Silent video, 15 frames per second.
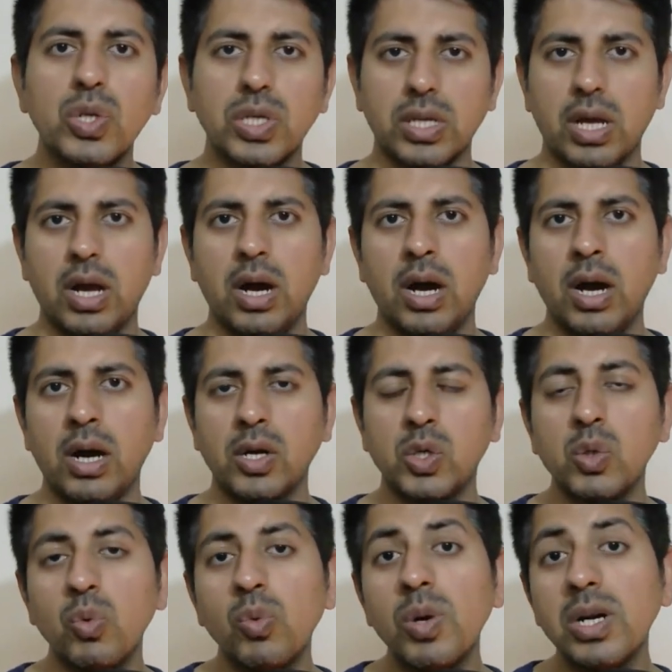towards
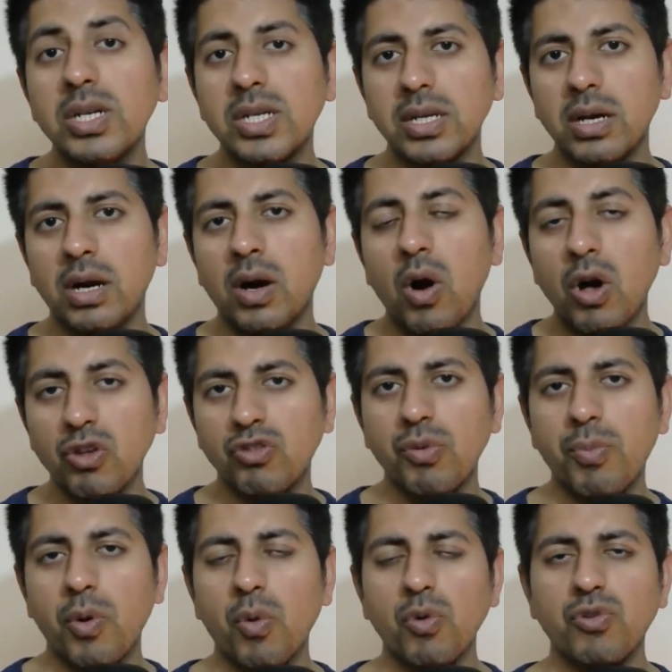osteoporosis
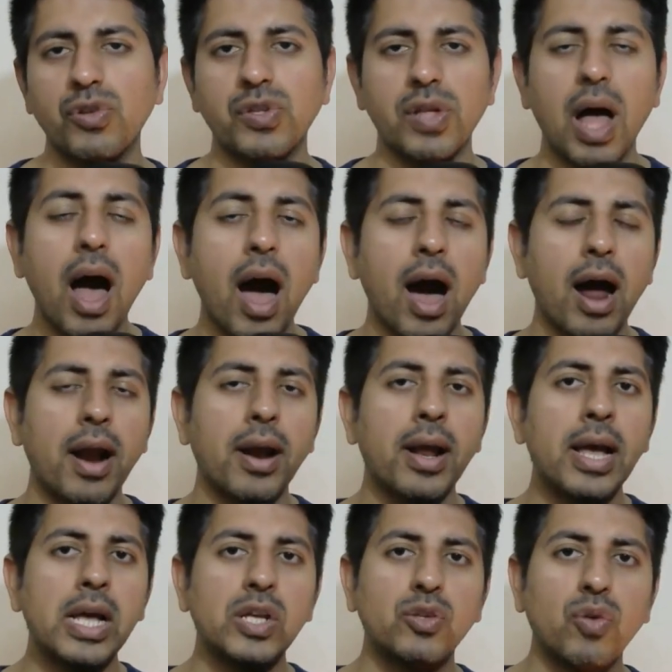are, so
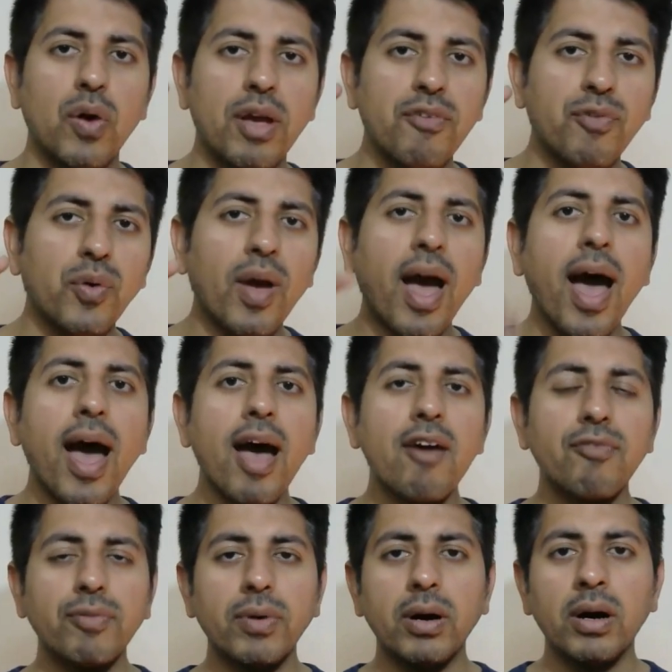if you have
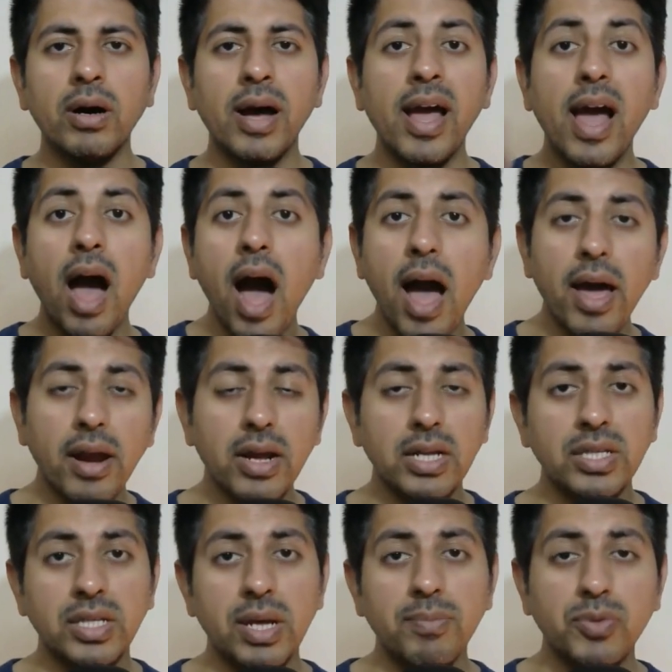higher consumption,
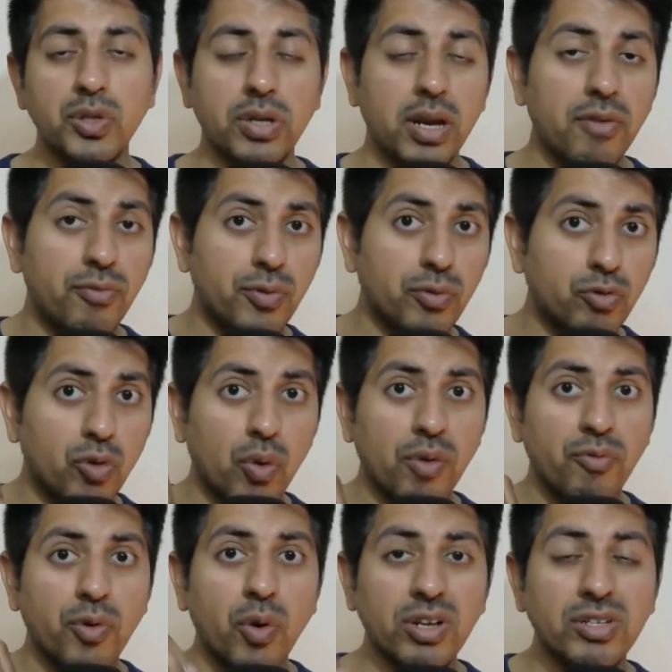if you are
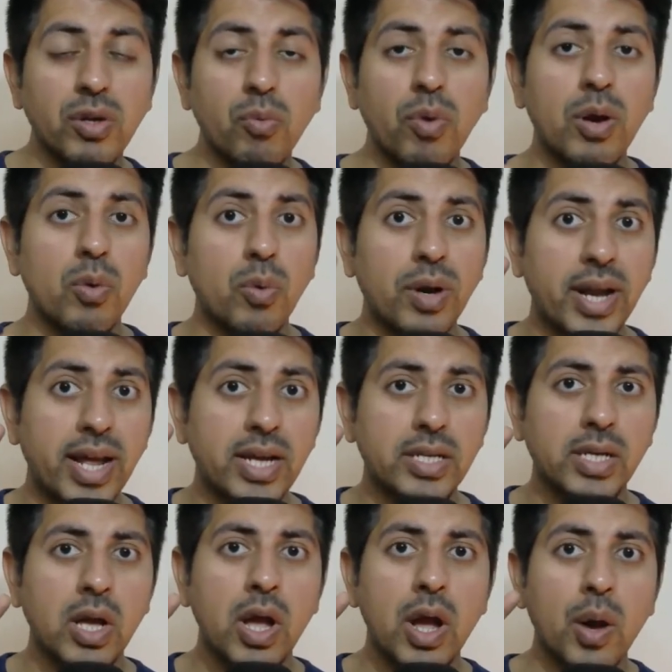someone who takes quite
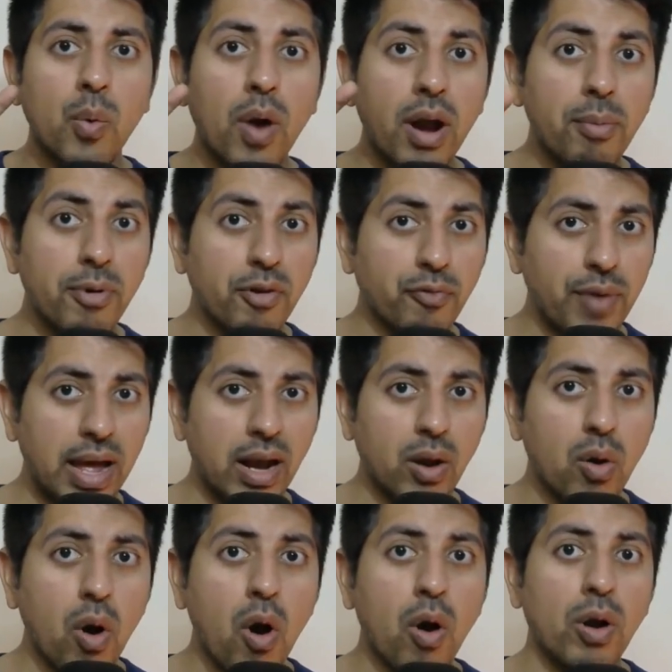a bit of alcohol
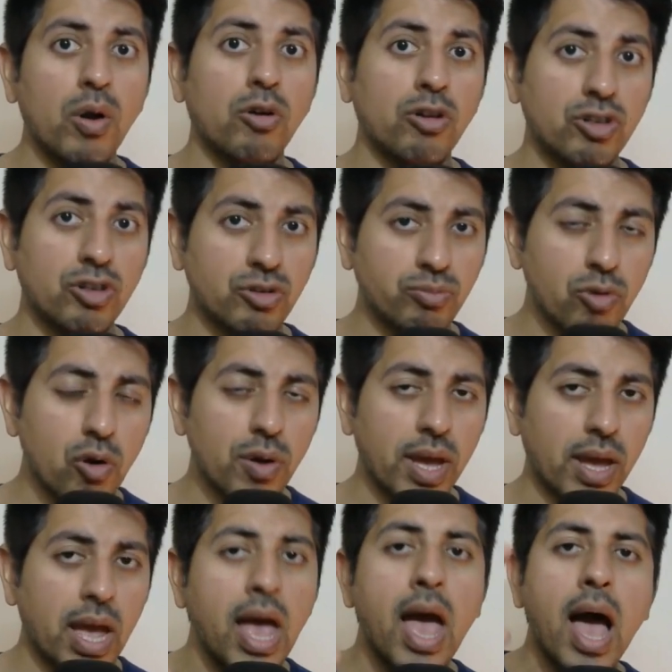or smoking,
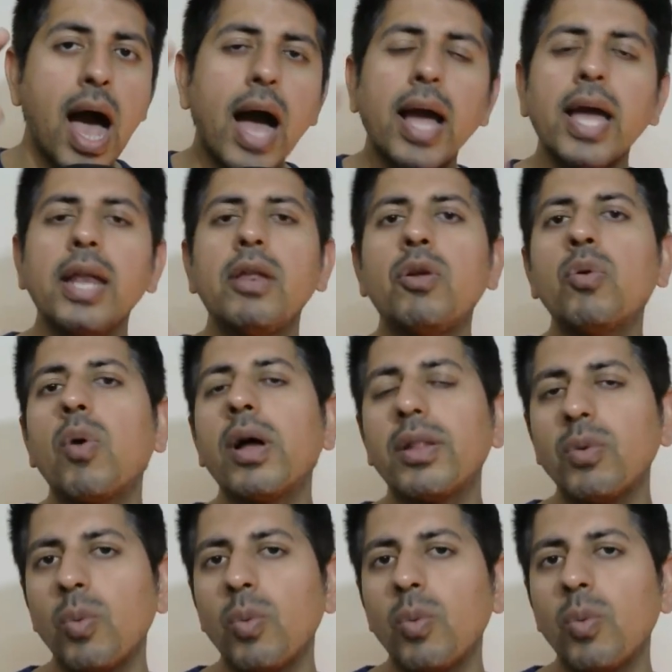again, you are the ones